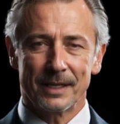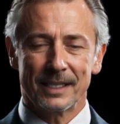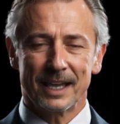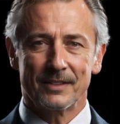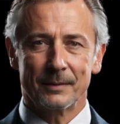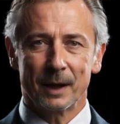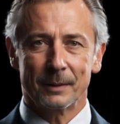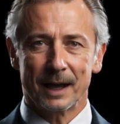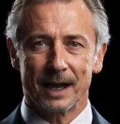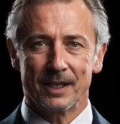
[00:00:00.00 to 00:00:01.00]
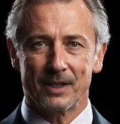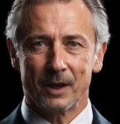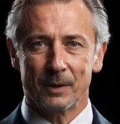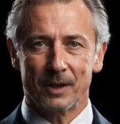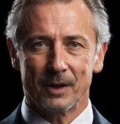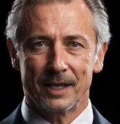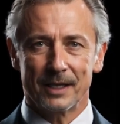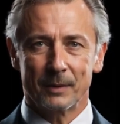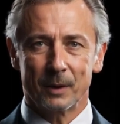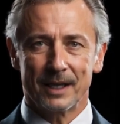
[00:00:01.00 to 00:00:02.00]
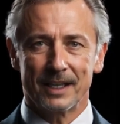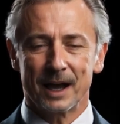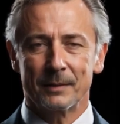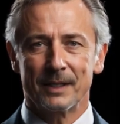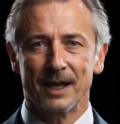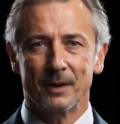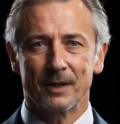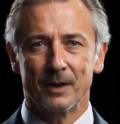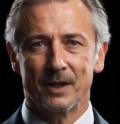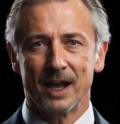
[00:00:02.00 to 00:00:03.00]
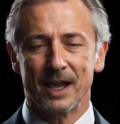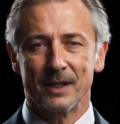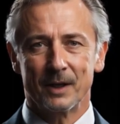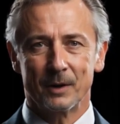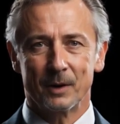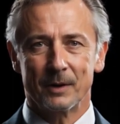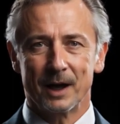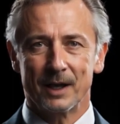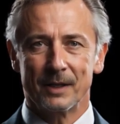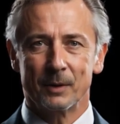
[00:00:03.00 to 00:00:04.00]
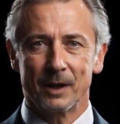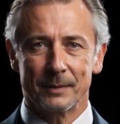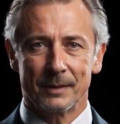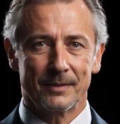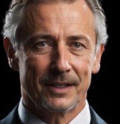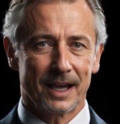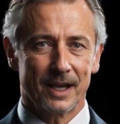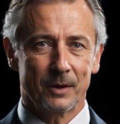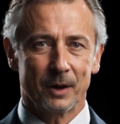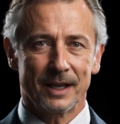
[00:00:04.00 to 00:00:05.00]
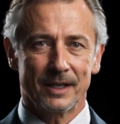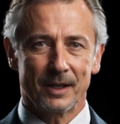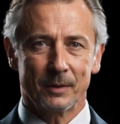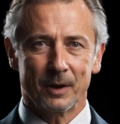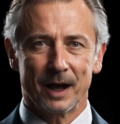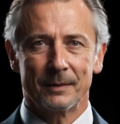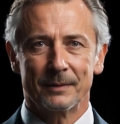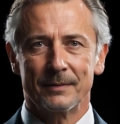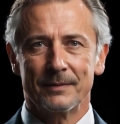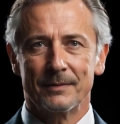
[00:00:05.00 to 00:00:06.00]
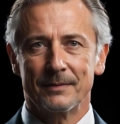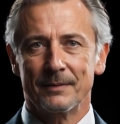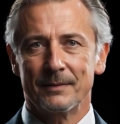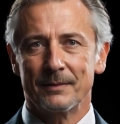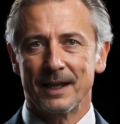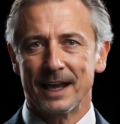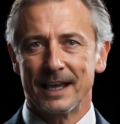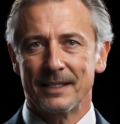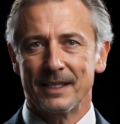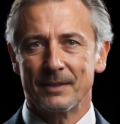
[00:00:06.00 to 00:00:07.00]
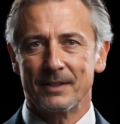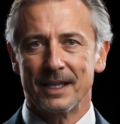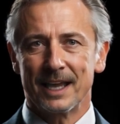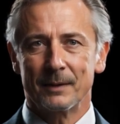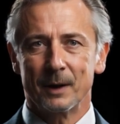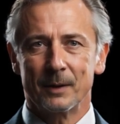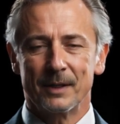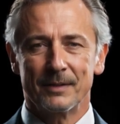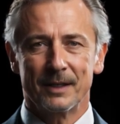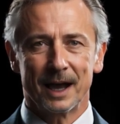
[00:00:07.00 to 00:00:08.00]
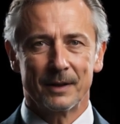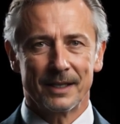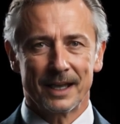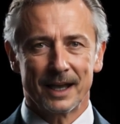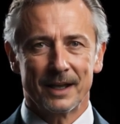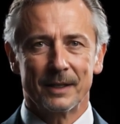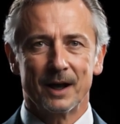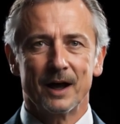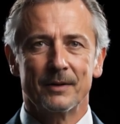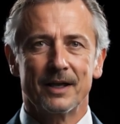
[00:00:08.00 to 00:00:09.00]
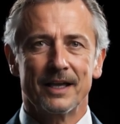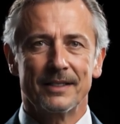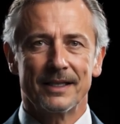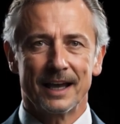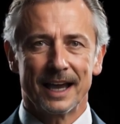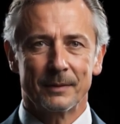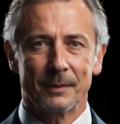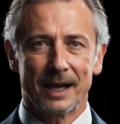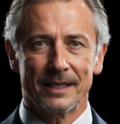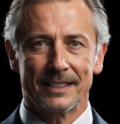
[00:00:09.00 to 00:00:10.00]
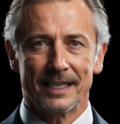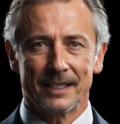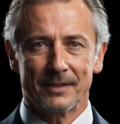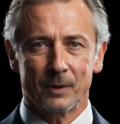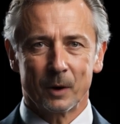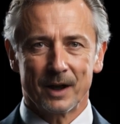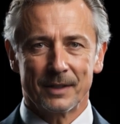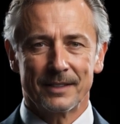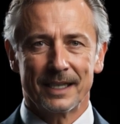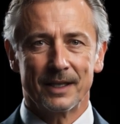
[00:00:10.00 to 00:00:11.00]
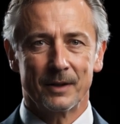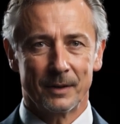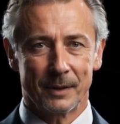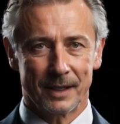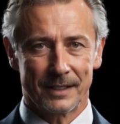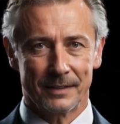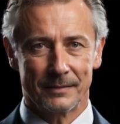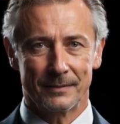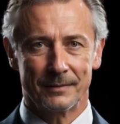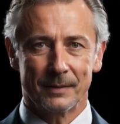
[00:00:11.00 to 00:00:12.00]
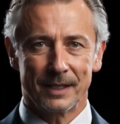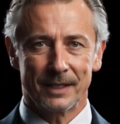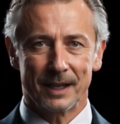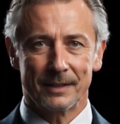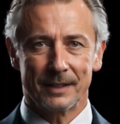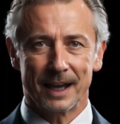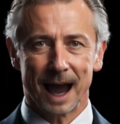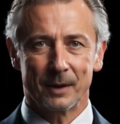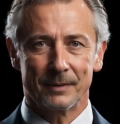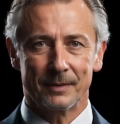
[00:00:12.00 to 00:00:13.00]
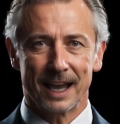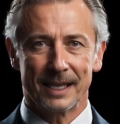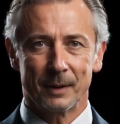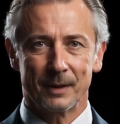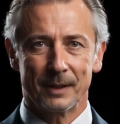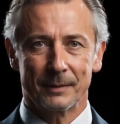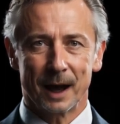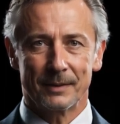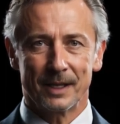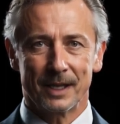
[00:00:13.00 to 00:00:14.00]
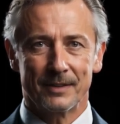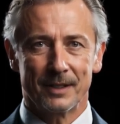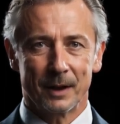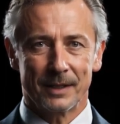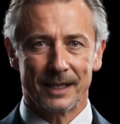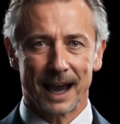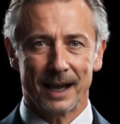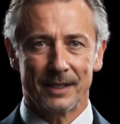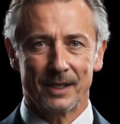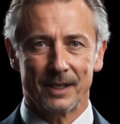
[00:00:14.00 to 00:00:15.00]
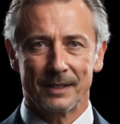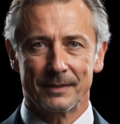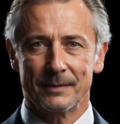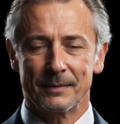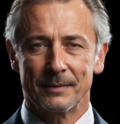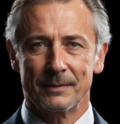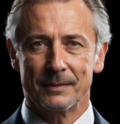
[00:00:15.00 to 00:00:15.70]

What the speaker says: Also, a strategic placement of furniture can attenuate the standing waves and more balanced bass can be reproduced. For optimal bass reproduction, room modes must be controlled. Every room has its own set of modes, and not all room modes can be tamed.